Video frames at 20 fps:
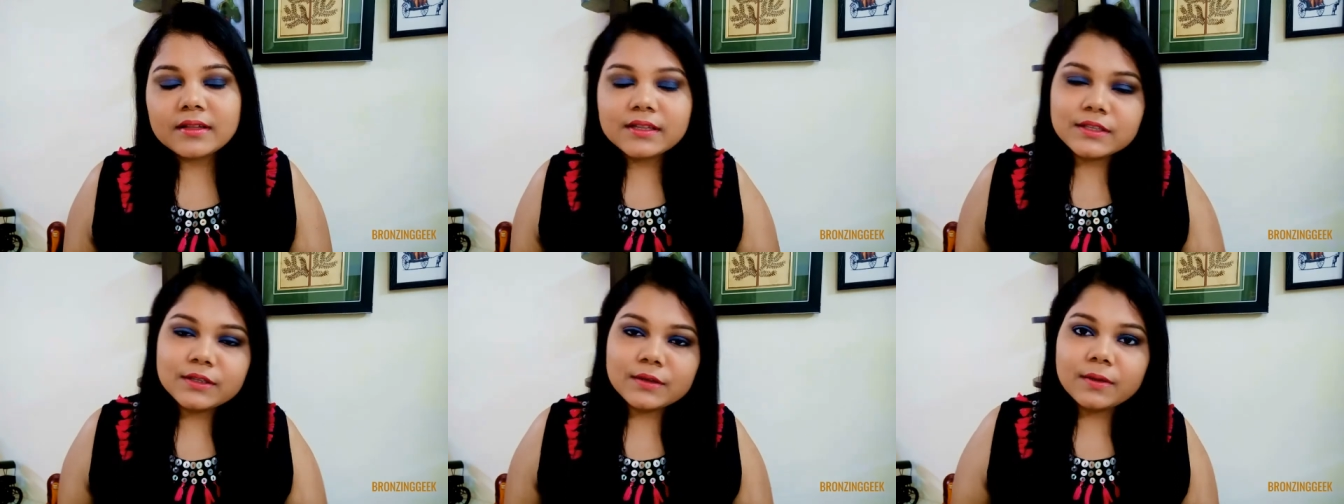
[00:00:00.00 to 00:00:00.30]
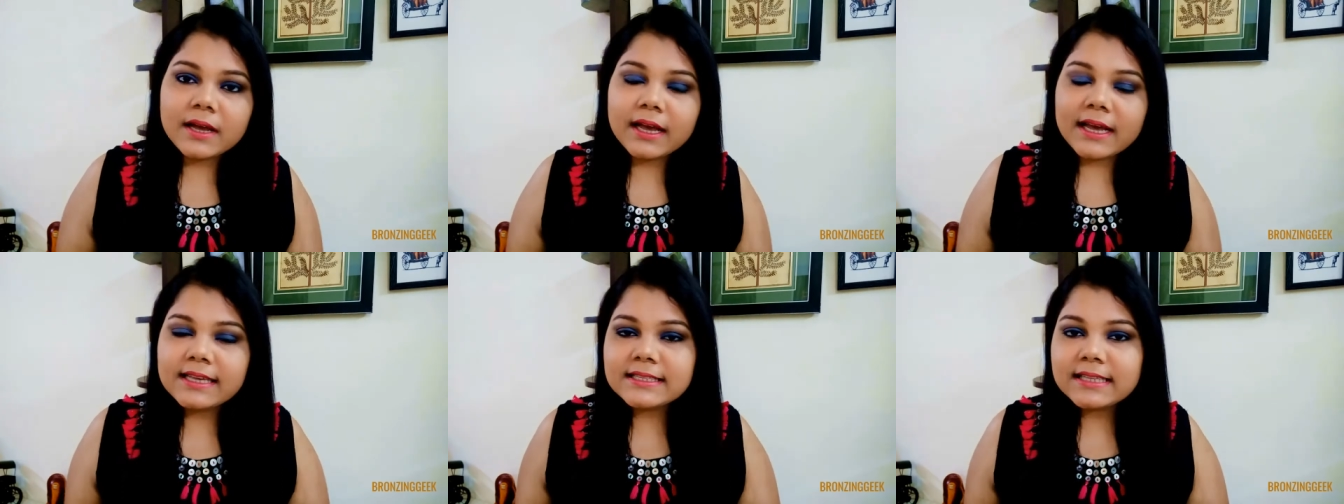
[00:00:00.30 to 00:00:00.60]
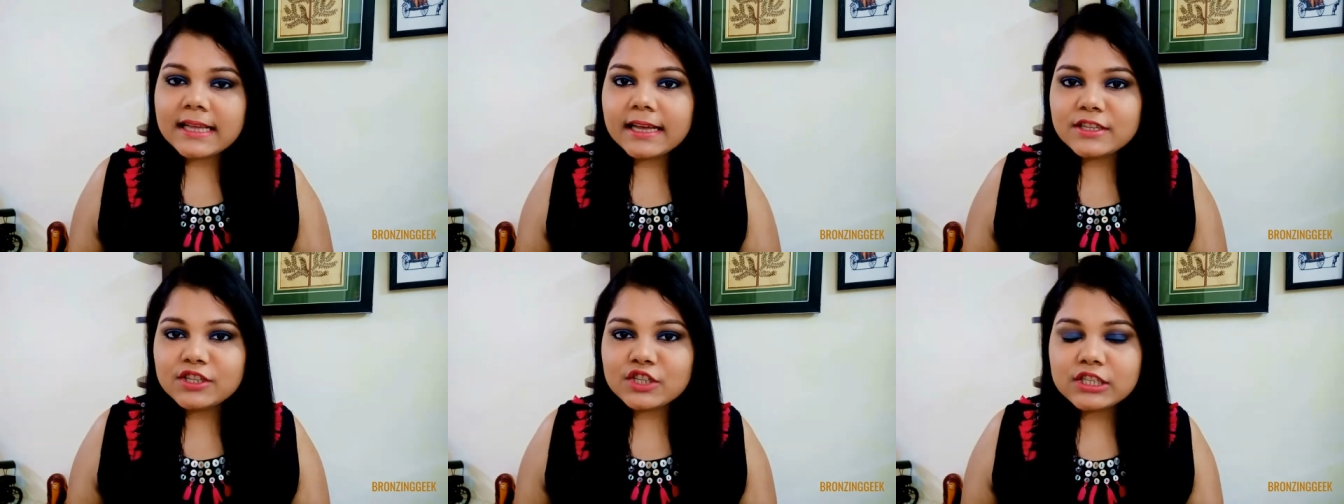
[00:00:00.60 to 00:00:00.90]
So guys,
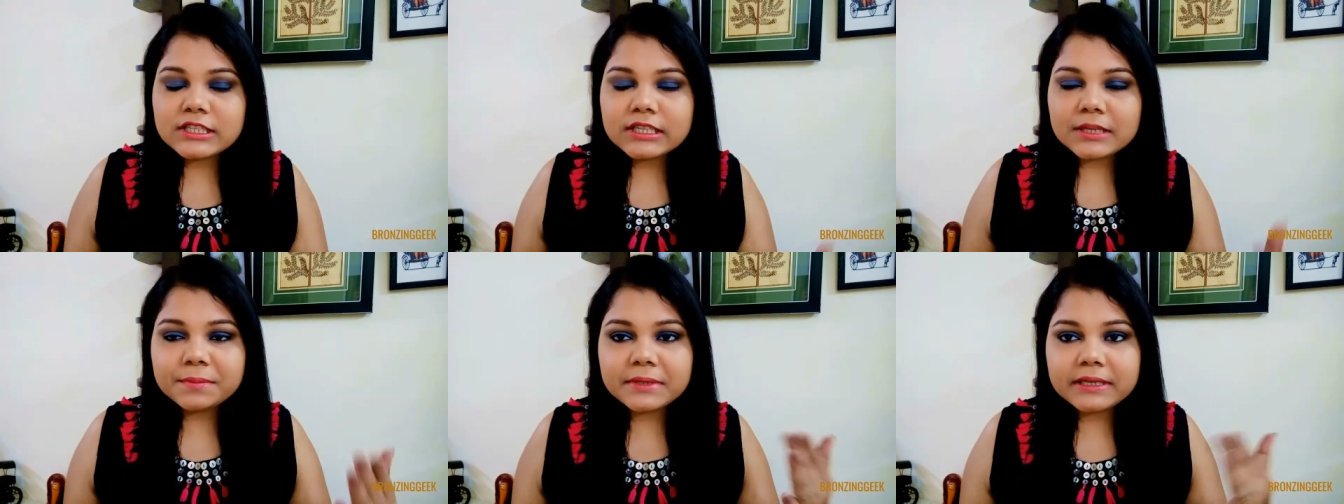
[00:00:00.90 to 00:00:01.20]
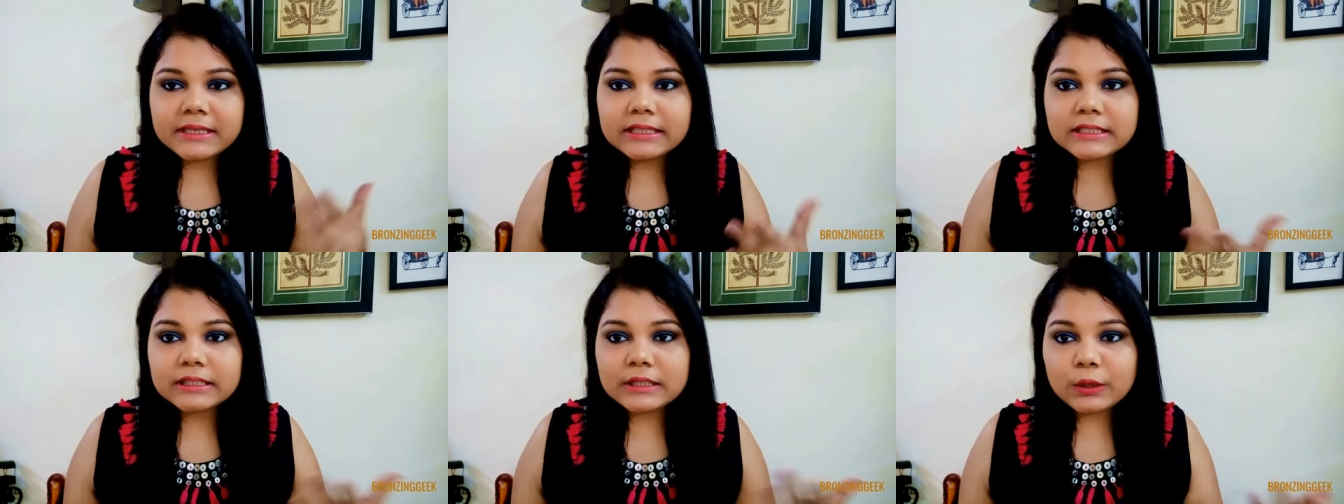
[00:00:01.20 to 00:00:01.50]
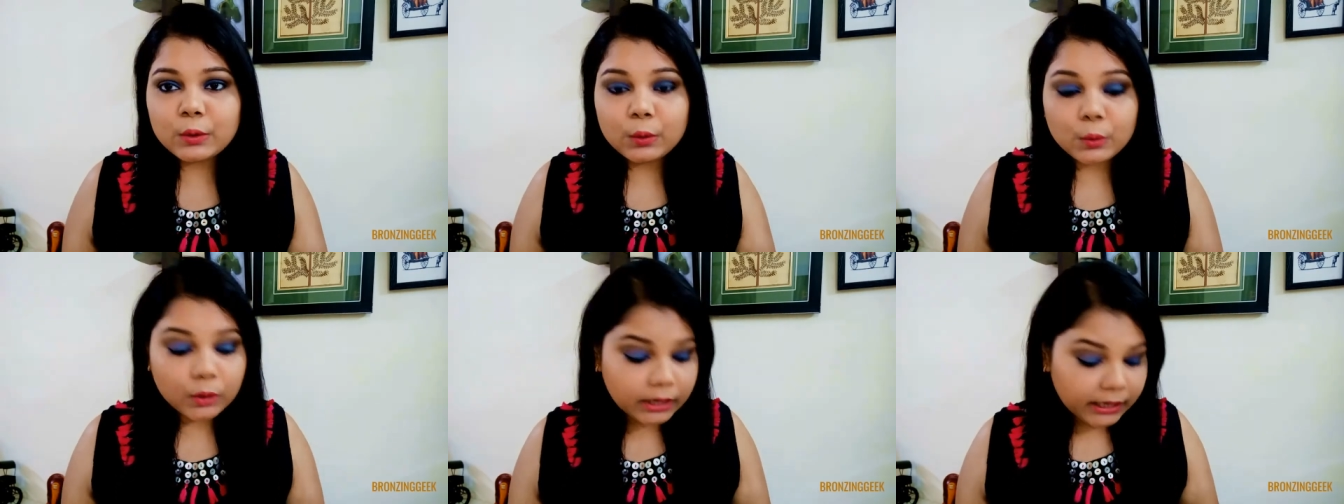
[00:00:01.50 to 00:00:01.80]
I just completed
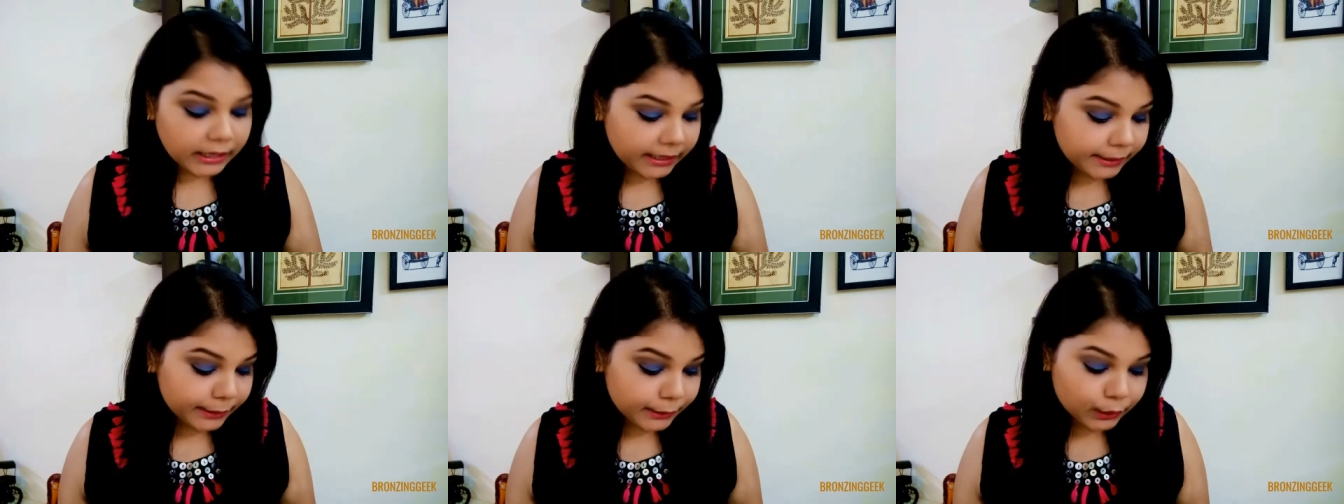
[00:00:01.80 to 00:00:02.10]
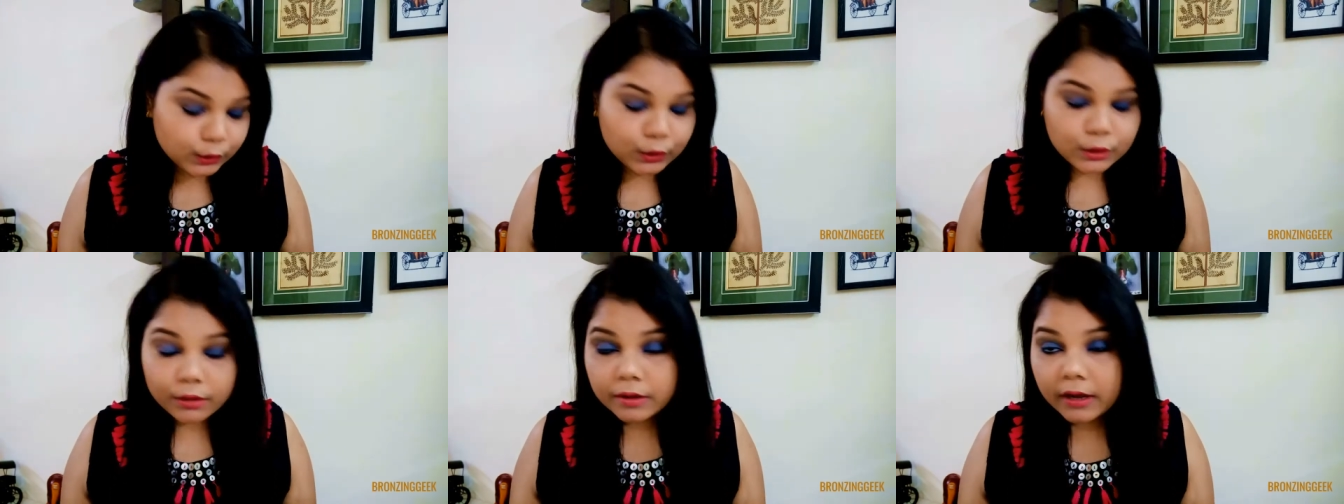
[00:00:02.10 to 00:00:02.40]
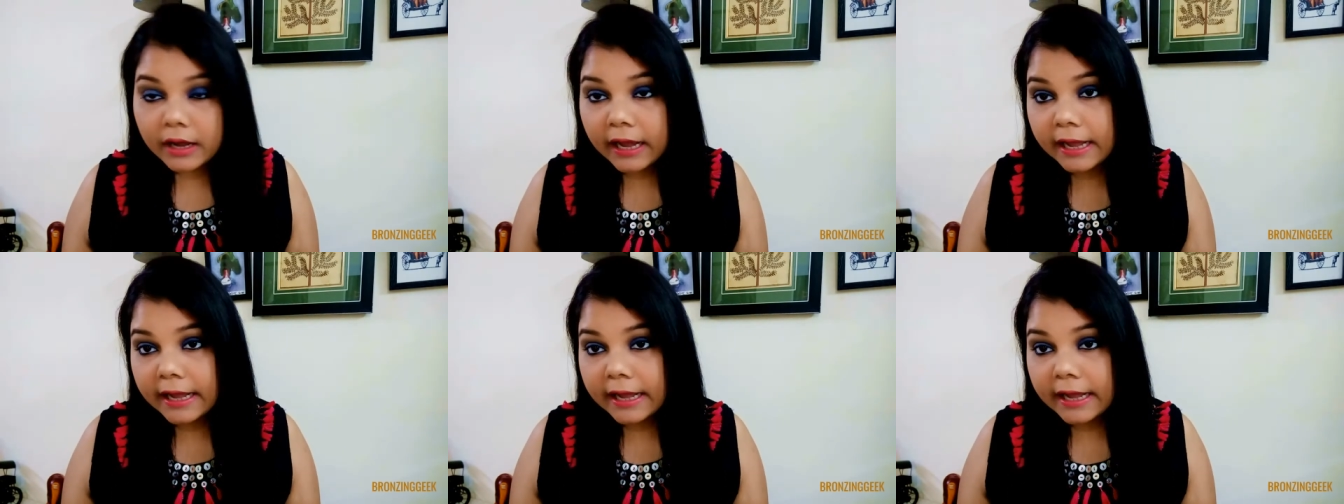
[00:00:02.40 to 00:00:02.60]
the whole eye look.